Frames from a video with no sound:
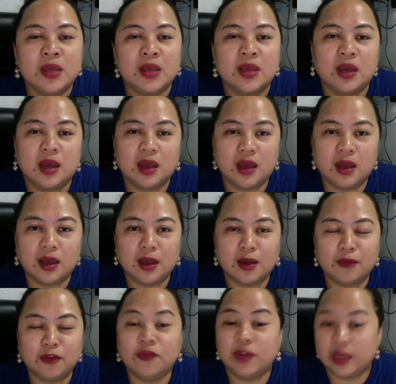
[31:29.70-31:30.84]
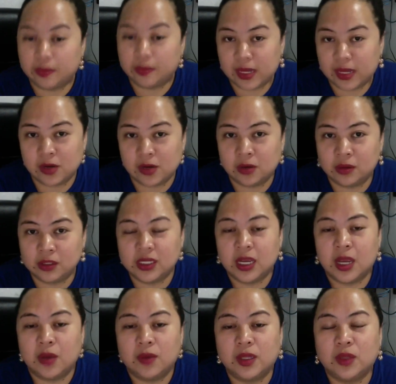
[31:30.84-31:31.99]
for Filipinos,
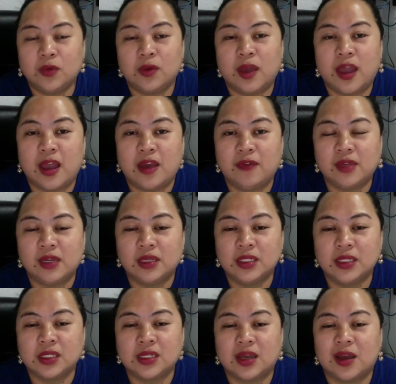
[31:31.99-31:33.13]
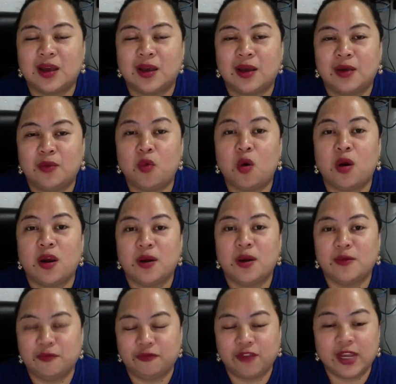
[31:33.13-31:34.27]
we do have this warm
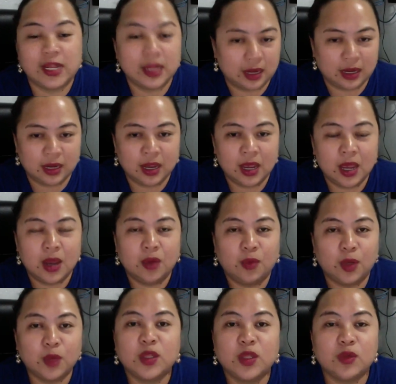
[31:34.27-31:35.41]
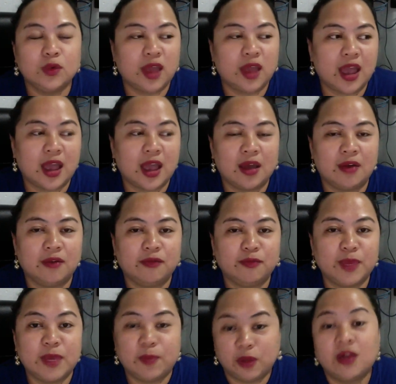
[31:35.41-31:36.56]
feeling when we do have
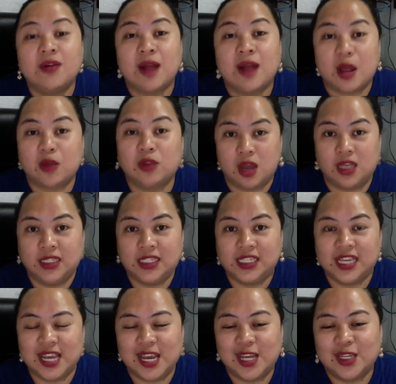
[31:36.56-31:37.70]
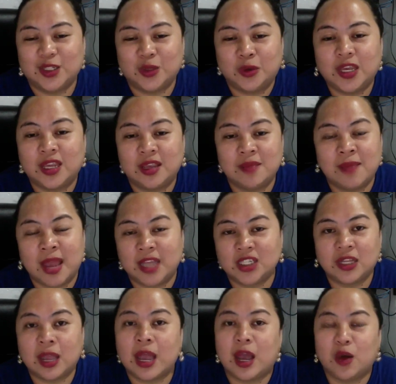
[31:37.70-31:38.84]
people around us. So you can imagine
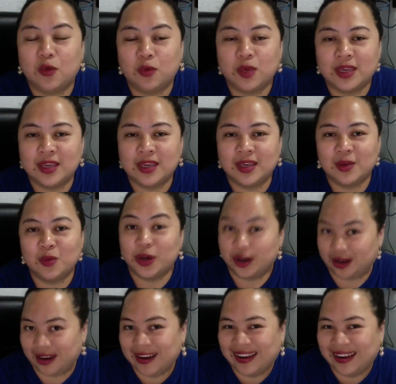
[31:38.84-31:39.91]
how we work.